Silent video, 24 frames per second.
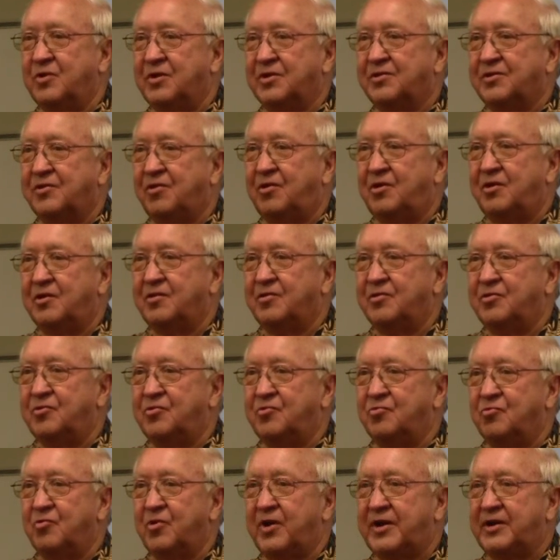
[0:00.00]
With all
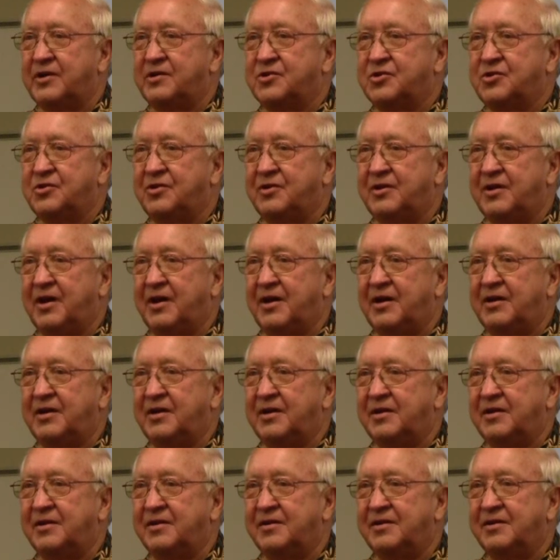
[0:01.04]
the new regs you got
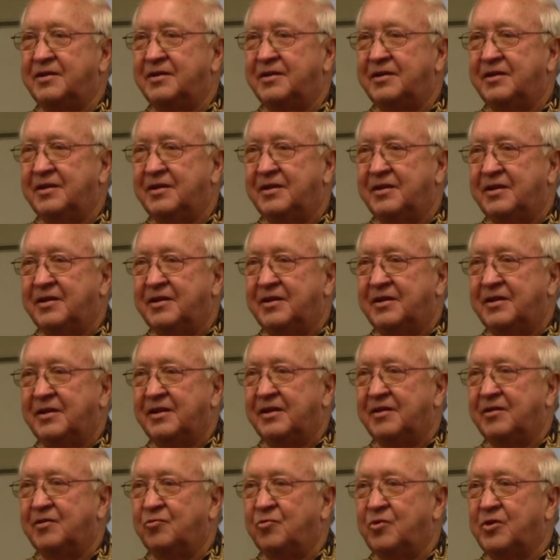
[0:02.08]
in
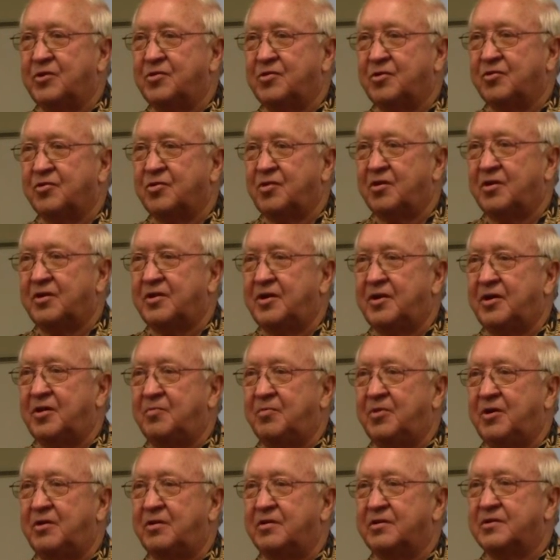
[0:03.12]
what you're talking
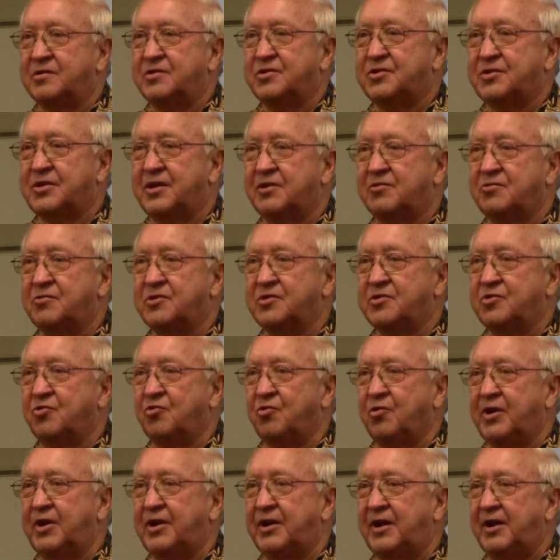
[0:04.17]
about, citrus
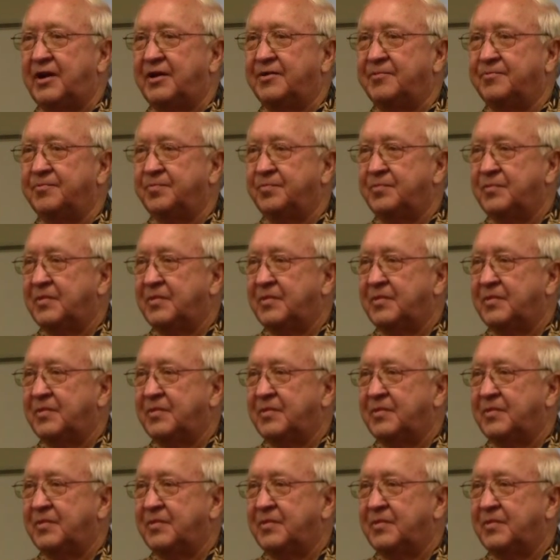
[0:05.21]
breeding.